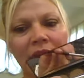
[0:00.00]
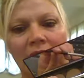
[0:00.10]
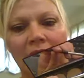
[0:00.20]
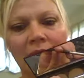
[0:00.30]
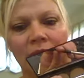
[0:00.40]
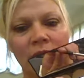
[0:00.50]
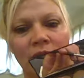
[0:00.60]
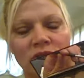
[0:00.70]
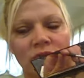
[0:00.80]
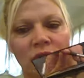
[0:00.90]
and I'm
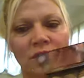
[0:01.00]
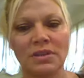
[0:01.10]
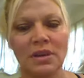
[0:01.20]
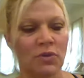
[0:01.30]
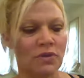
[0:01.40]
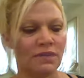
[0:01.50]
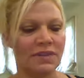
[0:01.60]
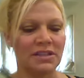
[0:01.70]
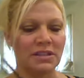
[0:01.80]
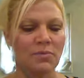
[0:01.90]
going for
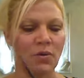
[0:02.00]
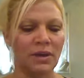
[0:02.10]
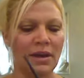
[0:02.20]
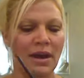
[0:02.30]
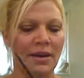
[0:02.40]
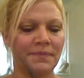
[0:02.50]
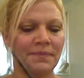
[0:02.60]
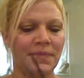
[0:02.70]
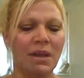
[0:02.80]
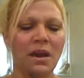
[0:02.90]
that smoky eye.
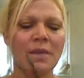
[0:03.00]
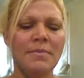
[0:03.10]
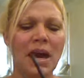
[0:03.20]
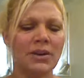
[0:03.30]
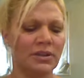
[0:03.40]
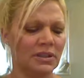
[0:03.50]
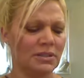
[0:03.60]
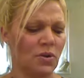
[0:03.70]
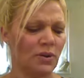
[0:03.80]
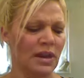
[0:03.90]
A moderately
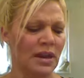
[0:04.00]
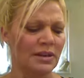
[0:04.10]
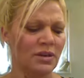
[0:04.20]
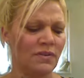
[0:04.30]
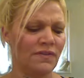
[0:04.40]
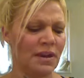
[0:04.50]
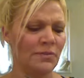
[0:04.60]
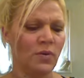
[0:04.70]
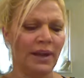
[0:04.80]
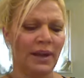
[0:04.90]
smoky eye. Now if I'm
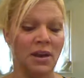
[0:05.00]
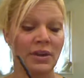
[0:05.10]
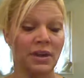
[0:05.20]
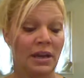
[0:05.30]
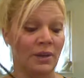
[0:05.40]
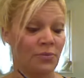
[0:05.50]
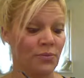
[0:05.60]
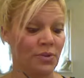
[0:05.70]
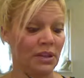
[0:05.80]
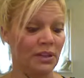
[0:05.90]
going out and I
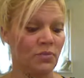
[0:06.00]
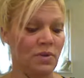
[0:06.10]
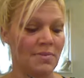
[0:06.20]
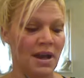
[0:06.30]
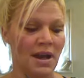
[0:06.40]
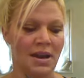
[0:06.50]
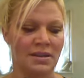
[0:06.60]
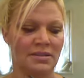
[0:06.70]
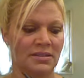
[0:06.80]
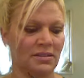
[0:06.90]
really want my
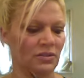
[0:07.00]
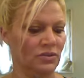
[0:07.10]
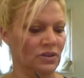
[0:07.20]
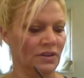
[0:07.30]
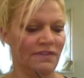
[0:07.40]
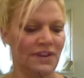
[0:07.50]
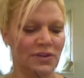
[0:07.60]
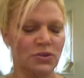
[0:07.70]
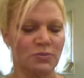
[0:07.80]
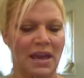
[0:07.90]
eyes to look
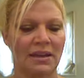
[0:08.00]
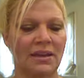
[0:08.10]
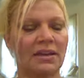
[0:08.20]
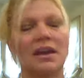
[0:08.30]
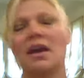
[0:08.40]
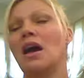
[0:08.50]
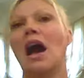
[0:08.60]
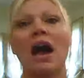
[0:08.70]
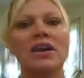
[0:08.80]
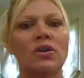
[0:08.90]
very dramatic,
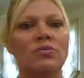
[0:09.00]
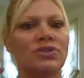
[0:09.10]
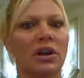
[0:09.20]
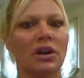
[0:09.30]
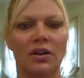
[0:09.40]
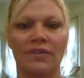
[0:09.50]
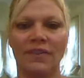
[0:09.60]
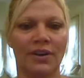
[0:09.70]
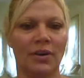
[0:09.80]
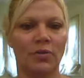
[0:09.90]
I go dark
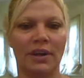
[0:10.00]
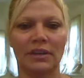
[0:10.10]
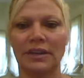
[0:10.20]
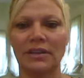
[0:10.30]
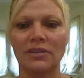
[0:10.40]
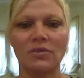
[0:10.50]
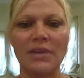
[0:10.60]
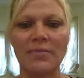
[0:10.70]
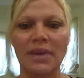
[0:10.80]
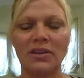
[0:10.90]
very quickly. So
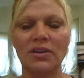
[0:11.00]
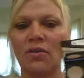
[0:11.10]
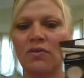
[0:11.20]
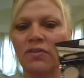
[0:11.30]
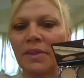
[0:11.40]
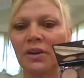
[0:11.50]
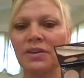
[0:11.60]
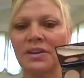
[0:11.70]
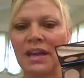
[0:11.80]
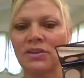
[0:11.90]
I may go from the
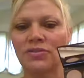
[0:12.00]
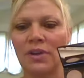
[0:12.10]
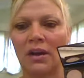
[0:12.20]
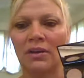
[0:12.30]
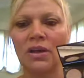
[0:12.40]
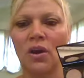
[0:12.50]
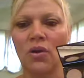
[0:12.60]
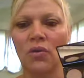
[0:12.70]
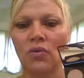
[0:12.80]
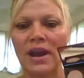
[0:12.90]
natural
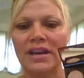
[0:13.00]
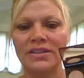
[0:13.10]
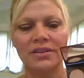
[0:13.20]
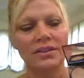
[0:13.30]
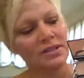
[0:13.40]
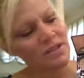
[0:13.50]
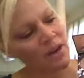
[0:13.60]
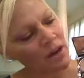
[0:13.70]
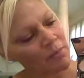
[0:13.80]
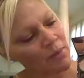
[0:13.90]
right to this
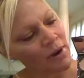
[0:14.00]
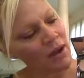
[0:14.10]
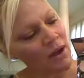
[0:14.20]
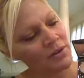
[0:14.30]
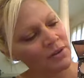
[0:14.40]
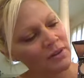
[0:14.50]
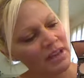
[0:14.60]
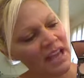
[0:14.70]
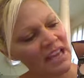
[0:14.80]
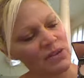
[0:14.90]
dark brown
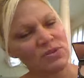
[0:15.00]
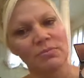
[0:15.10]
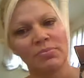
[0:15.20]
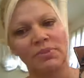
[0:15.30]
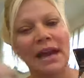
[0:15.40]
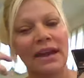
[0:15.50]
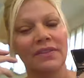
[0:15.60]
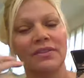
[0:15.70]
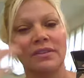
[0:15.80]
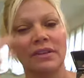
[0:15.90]
and use the black
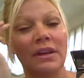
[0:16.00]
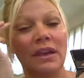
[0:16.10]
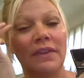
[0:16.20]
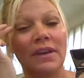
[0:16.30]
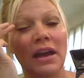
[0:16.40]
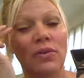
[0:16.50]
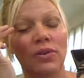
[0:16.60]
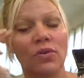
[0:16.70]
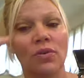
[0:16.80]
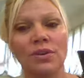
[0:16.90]
in the
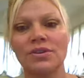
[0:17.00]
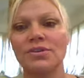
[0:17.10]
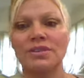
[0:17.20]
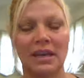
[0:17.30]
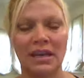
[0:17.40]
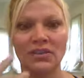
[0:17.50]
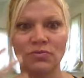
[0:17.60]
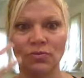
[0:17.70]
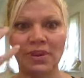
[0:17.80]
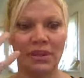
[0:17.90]
outer corners, and it
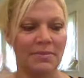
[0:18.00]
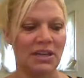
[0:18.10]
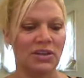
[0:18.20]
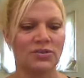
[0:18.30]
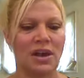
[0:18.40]
really makes your